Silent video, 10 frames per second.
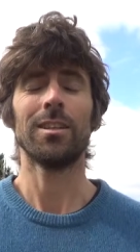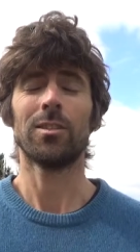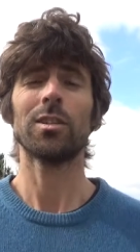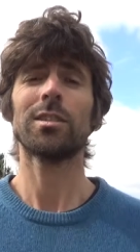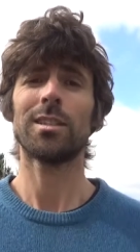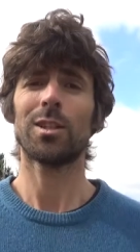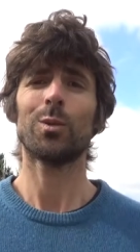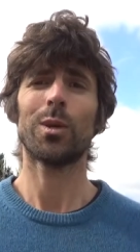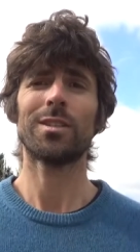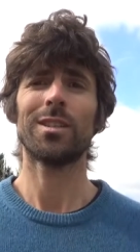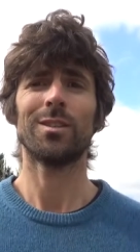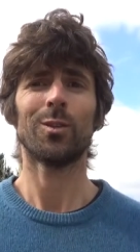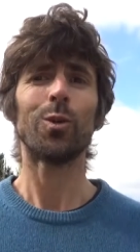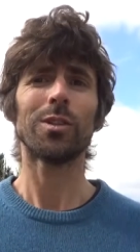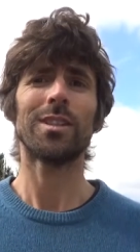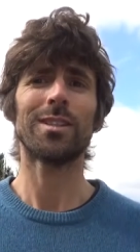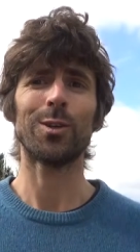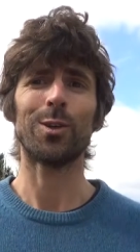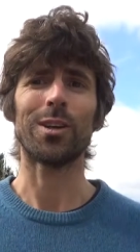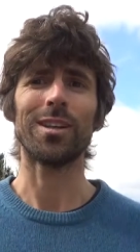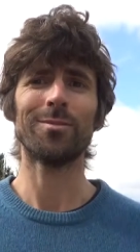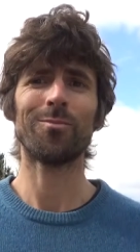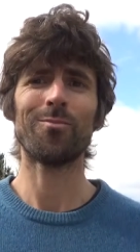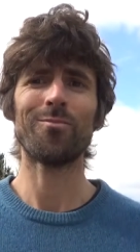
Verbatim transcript: Just as the question, what is yoga?